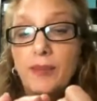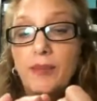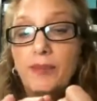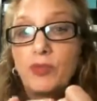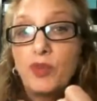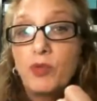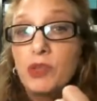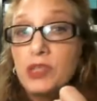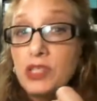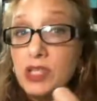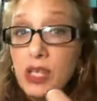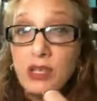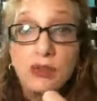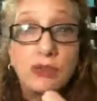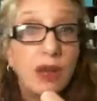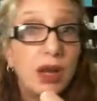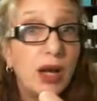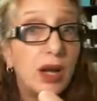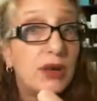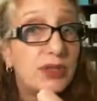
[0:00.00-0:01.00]
We tend to
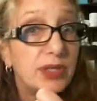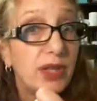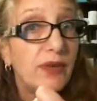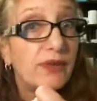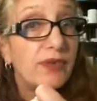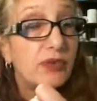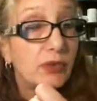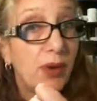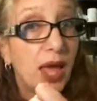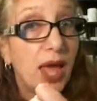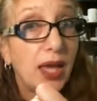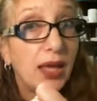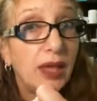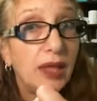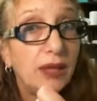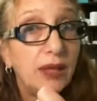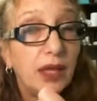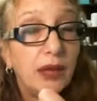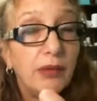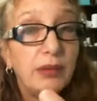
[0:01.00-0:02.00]
run ourselves
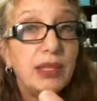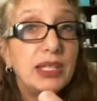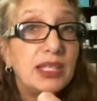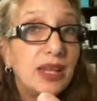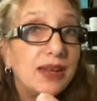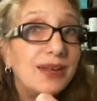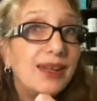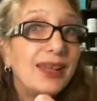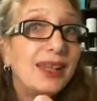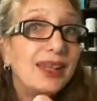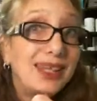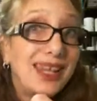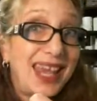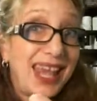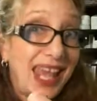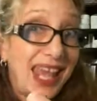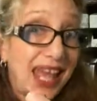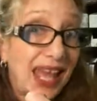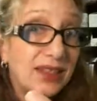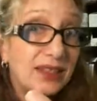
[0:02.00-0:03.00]
ragged, and we tend not to
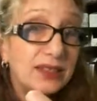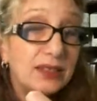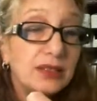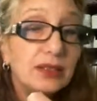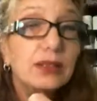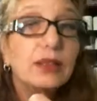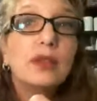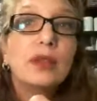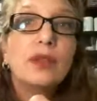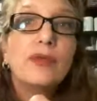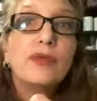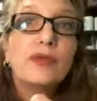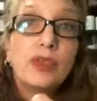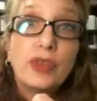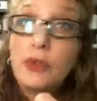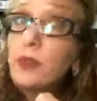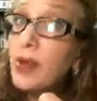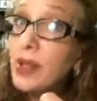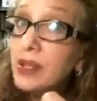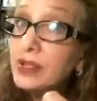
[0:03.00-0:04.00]
ask for the
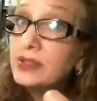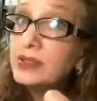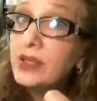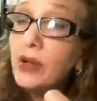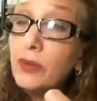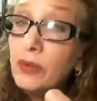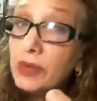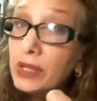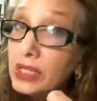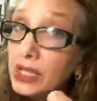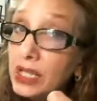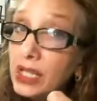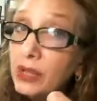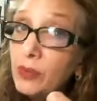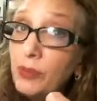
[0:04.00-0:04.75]
rest that we need.